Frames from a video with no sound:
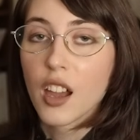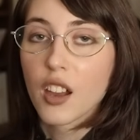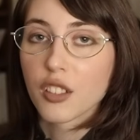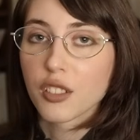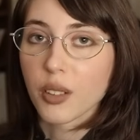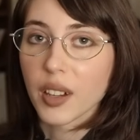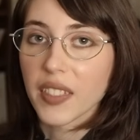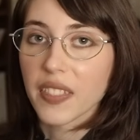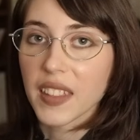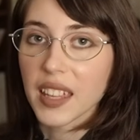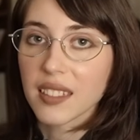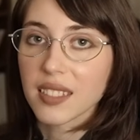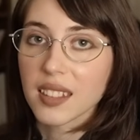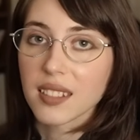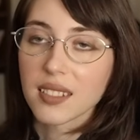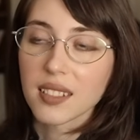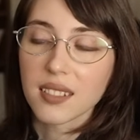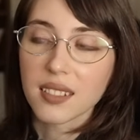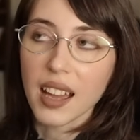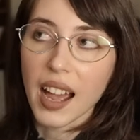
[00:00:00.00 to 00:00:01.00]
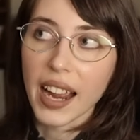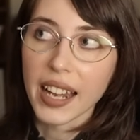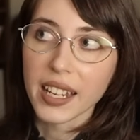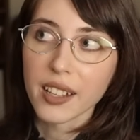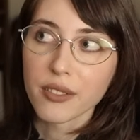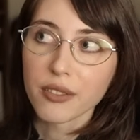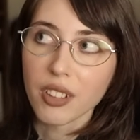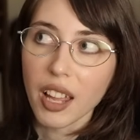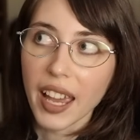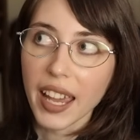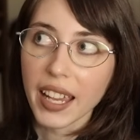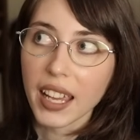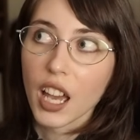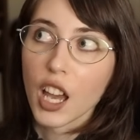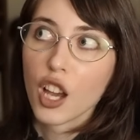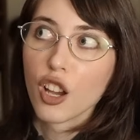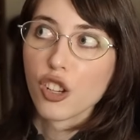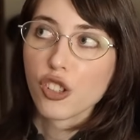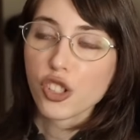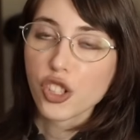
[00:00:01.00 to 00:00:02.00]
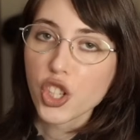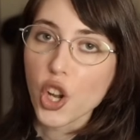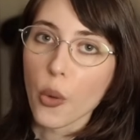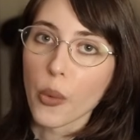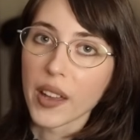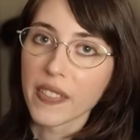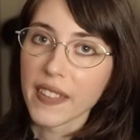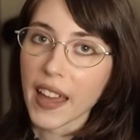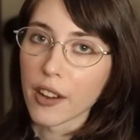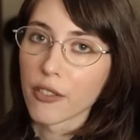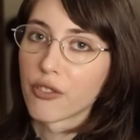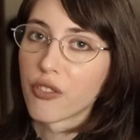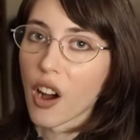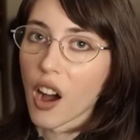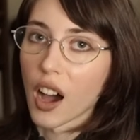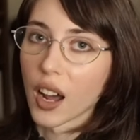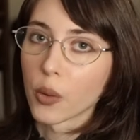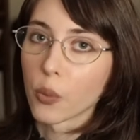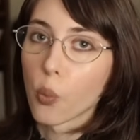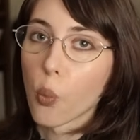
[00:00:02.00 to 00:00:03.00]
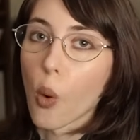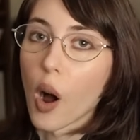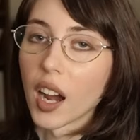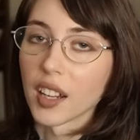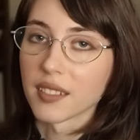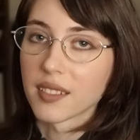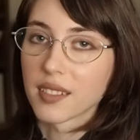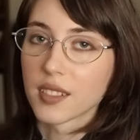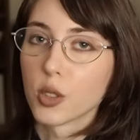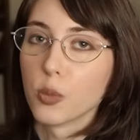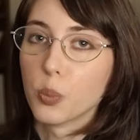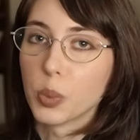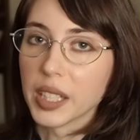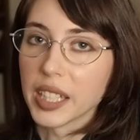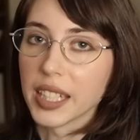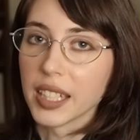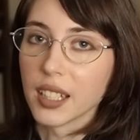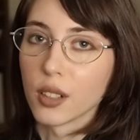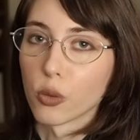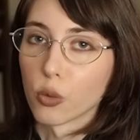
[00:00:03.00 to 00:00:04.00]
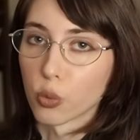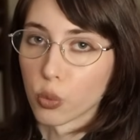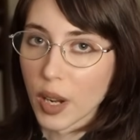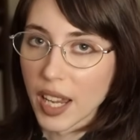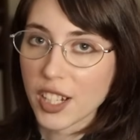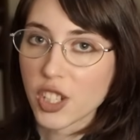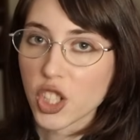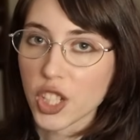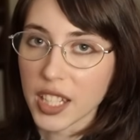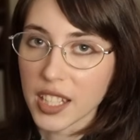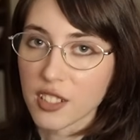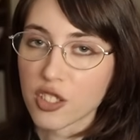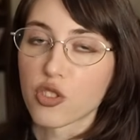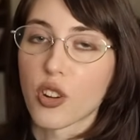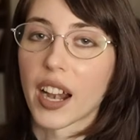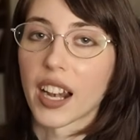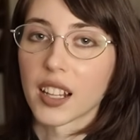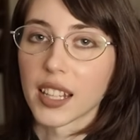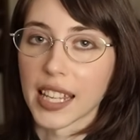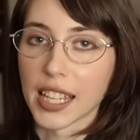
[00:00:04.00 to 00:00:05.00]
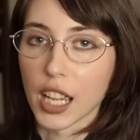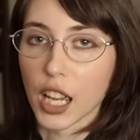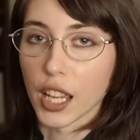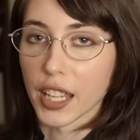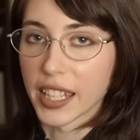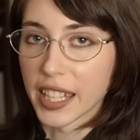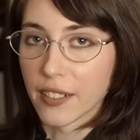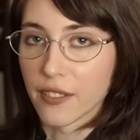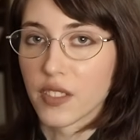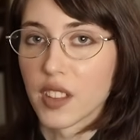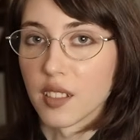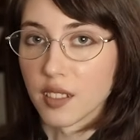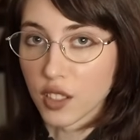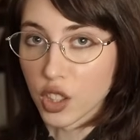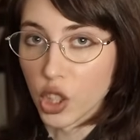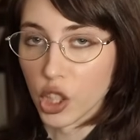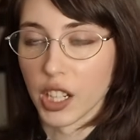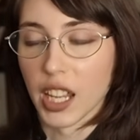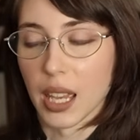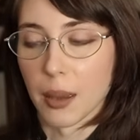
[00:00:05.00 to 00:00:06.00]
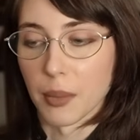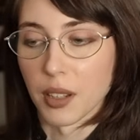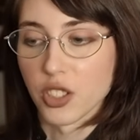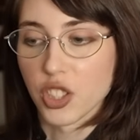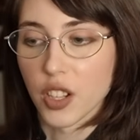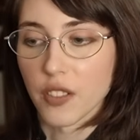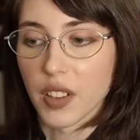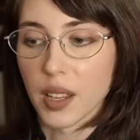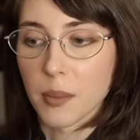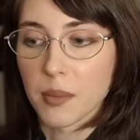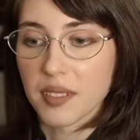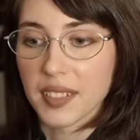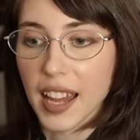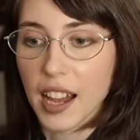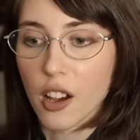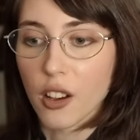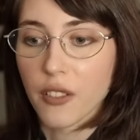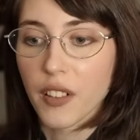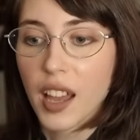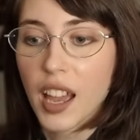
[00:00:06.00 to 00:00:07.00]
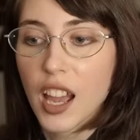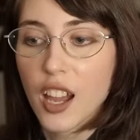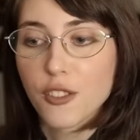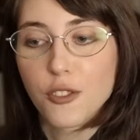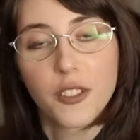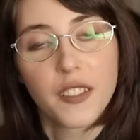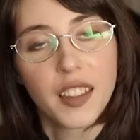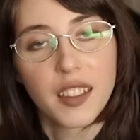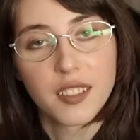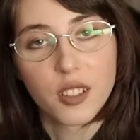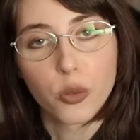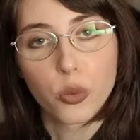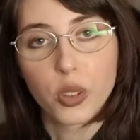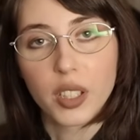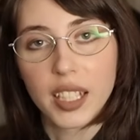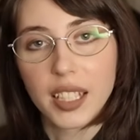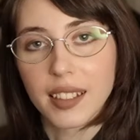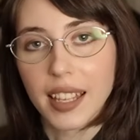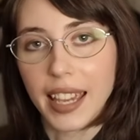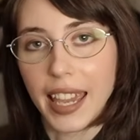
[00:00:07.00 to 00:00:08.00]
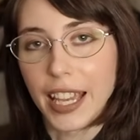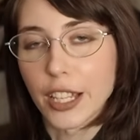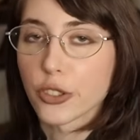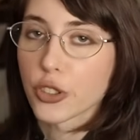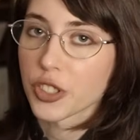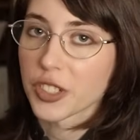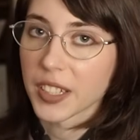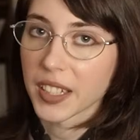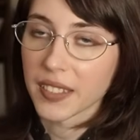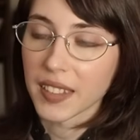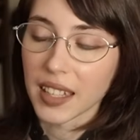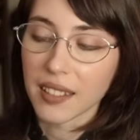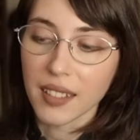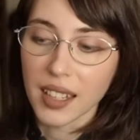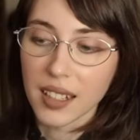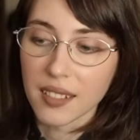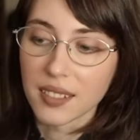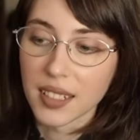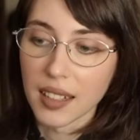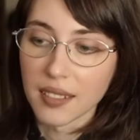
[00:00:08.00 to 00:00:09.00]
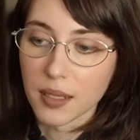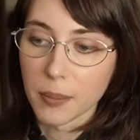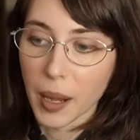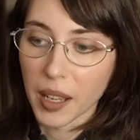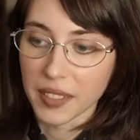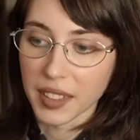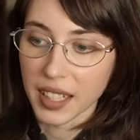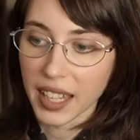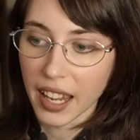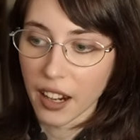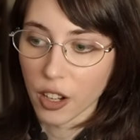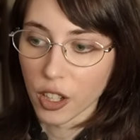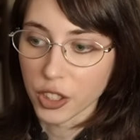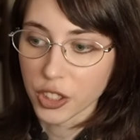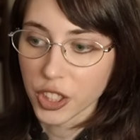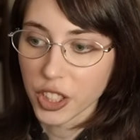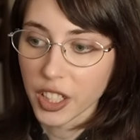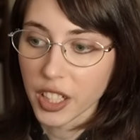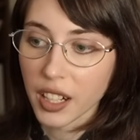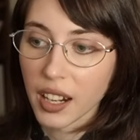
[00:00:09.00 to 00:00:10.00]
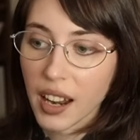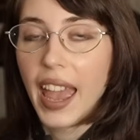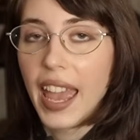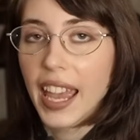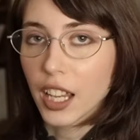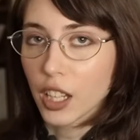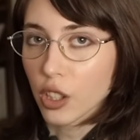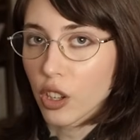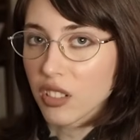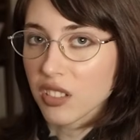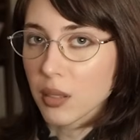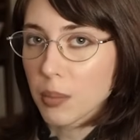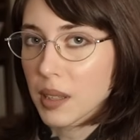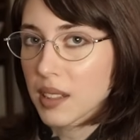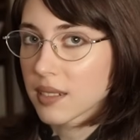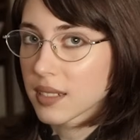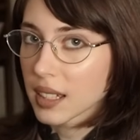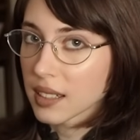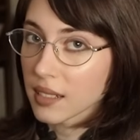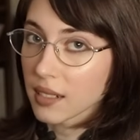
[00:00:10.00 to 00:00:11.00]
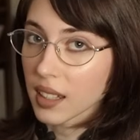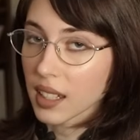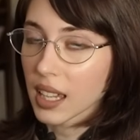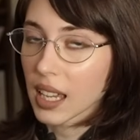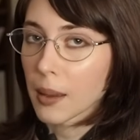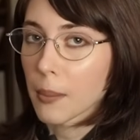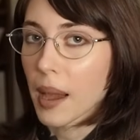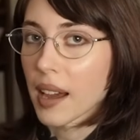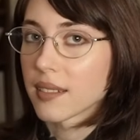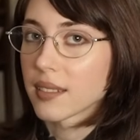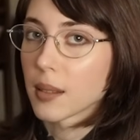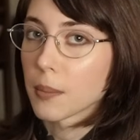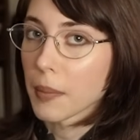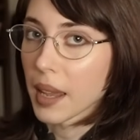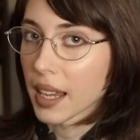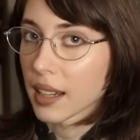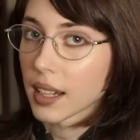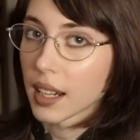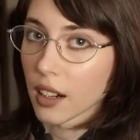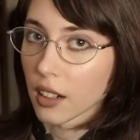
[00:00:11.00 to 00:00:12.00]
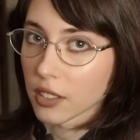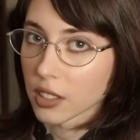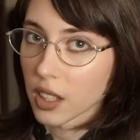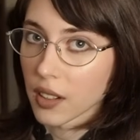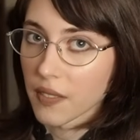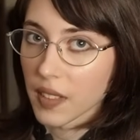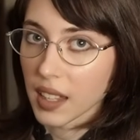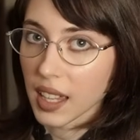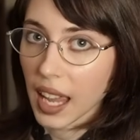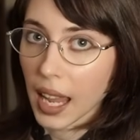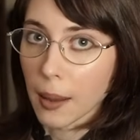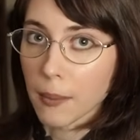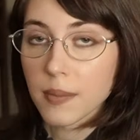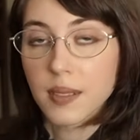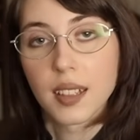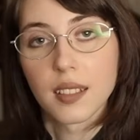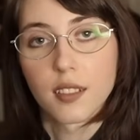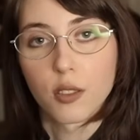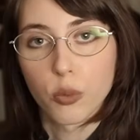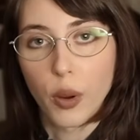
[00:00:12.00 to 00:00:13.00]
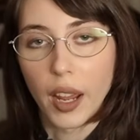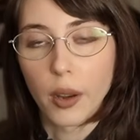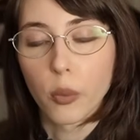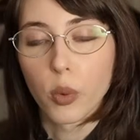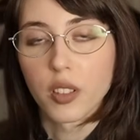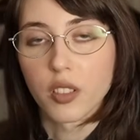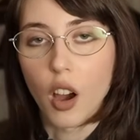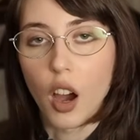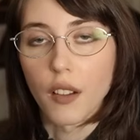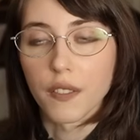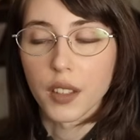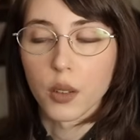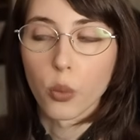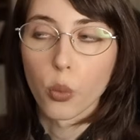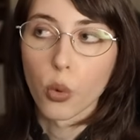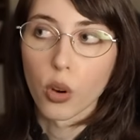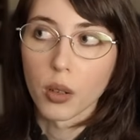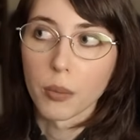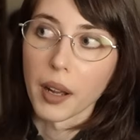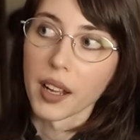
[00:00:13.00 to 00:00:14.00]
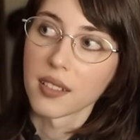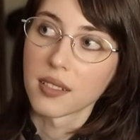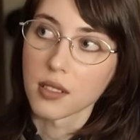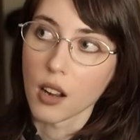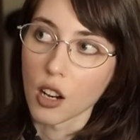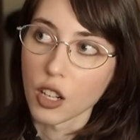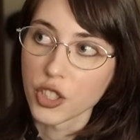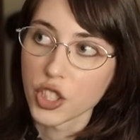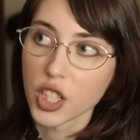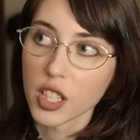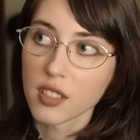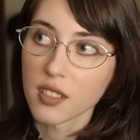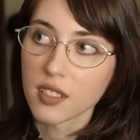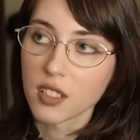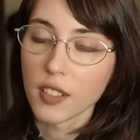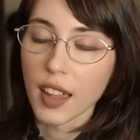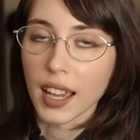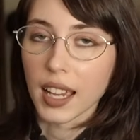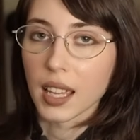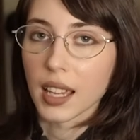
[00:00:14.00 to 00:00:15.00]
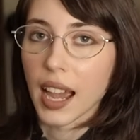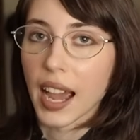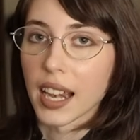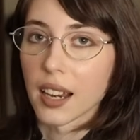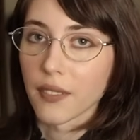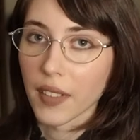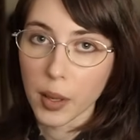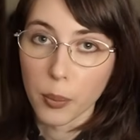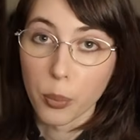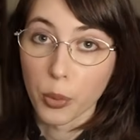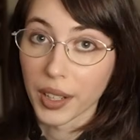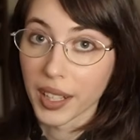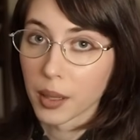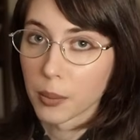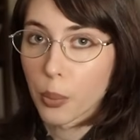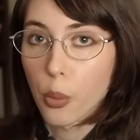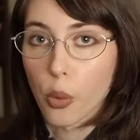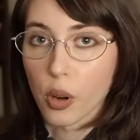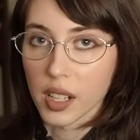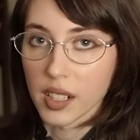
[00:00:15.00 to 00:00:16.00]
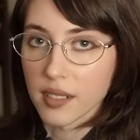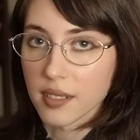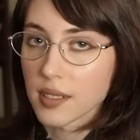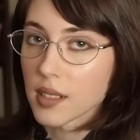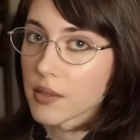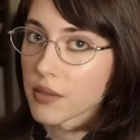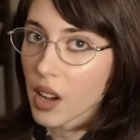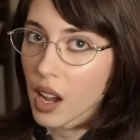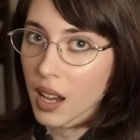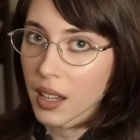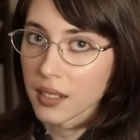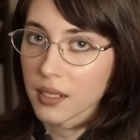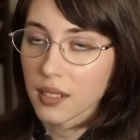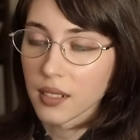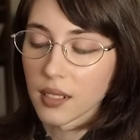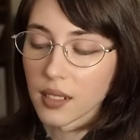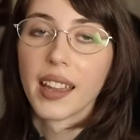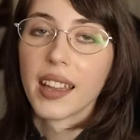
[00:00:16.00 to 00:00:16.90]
So I think this is kind of like showing that Vaughn wants to be rich and he's trying to like give this good image of himself. So I think it's a really like interesting thing that it says about the character. It could also be signaling him as the main character of the game since red was often worn by sergeants, so that can kind of like bring importance to Vaughn.